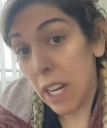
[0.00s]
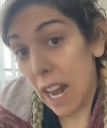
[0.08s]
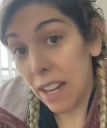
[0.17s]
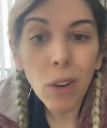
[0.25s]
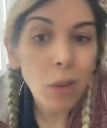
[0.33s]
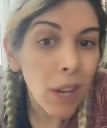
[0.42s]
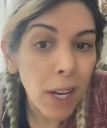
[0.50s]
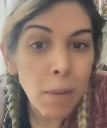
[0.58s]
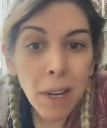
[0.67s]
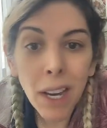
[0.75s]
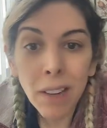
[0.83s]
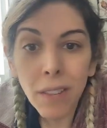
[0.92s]
we so
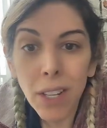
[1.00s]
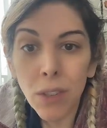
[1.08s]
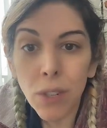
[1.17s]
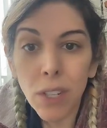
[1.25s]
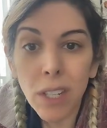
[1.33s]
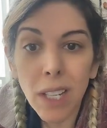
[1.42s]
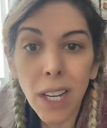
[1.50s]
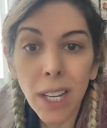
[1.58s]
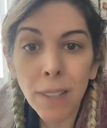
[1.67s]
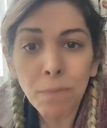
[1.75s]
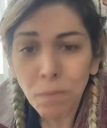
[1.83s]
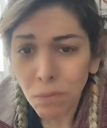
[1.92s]
that could be kind of
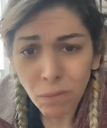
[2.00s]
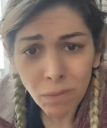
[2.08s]
interesting